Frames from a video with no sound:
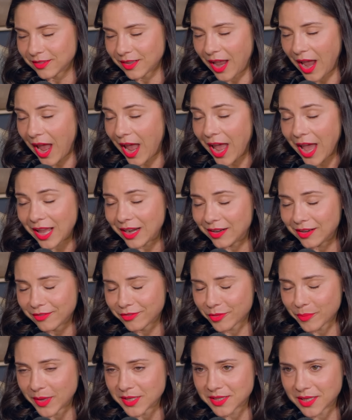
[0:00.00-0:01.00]
I had it in
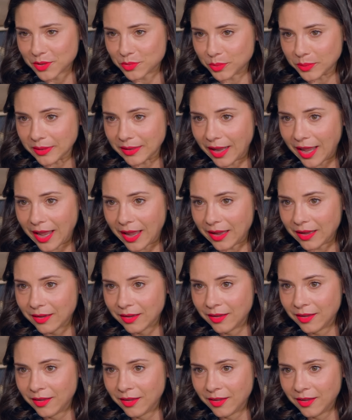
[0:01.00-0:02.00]
for my schedule today.
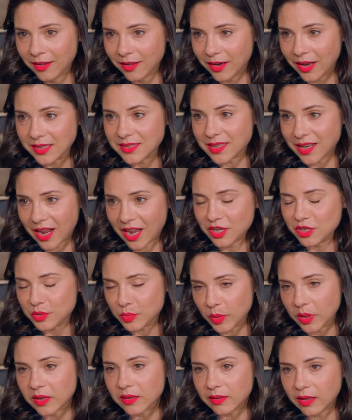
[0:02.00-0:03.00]
And I said, I just
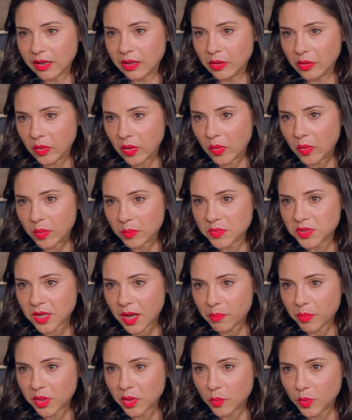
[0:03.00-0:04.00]
wanted to let you know I'm
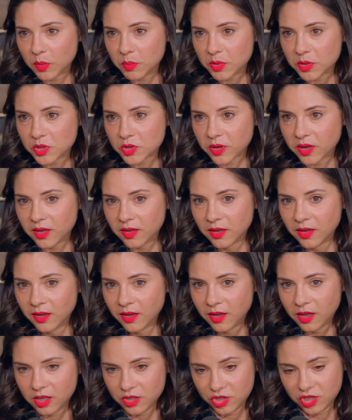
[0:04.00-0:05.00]
stopping the Wellbutrin.
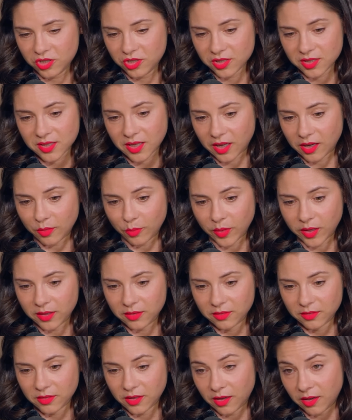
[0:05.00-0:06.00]
And she just kind of
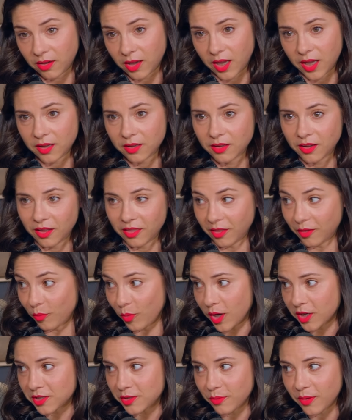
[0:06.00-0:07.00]
went, okay, and then
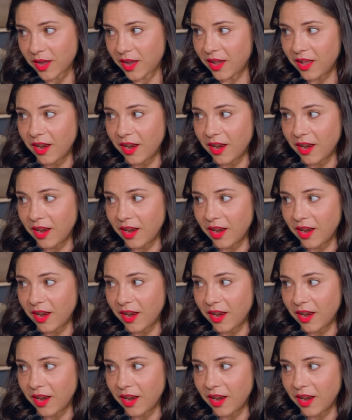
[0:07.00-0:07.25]
walked away.